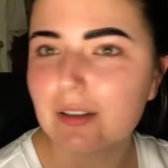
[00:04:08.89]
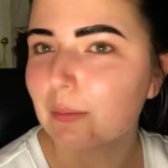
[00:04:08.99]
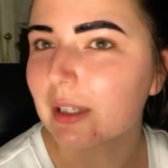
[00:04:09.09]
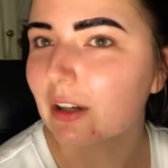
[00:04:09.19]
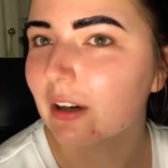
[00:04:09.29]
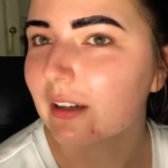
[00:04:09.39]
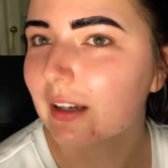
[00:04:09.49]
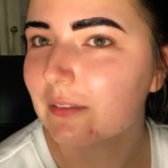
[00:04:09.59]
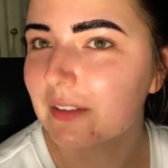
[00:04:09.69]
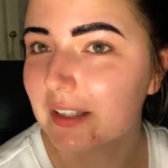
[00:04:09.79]
Oh my god,
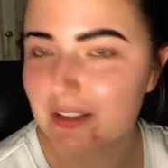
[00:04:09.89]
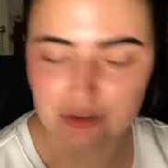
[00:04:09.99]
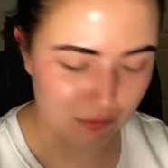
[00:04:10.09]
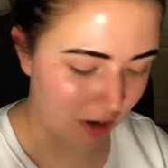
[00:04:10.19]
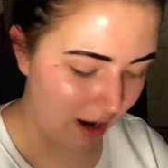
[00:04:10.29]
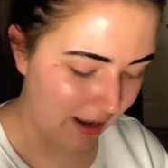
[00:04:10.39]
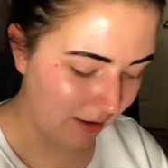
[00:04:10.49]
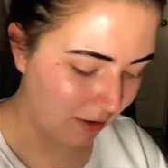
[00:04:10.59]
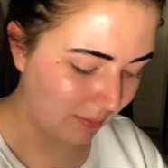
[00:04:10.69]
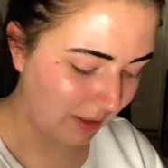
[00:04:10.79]
I feel it
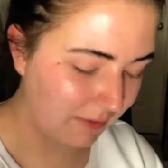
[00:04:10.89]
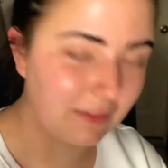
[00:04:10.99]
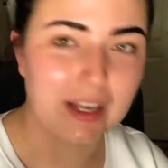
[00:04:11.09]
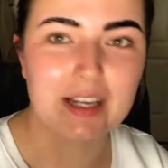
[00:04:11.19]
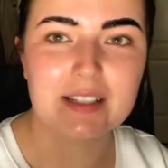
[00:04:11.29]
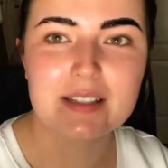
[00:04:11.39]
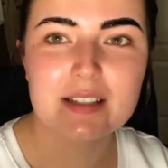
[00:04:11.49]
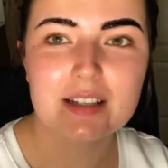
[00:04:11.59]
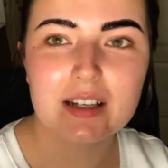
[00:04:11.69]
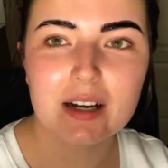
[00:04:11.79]
drying on my
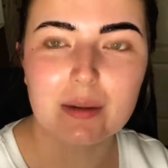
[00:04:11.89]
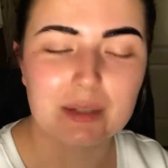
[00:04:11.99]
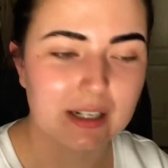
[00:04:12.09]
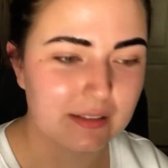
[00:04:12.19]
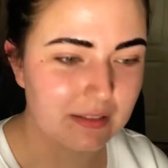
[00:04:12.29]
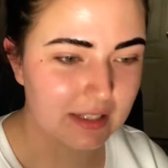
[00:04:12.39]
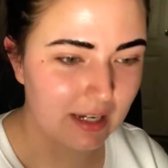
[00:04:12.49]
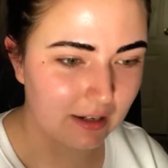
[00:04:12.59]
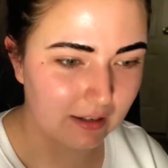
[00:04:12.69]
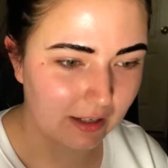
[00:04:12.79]
face. I'm kind of
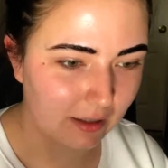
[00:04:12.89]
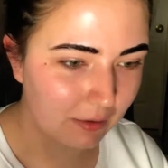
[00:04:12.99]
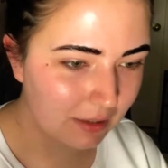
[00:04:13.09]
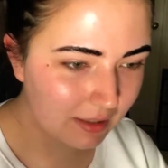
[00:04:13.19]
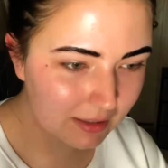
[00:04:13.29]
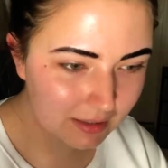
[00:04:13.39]
scared now.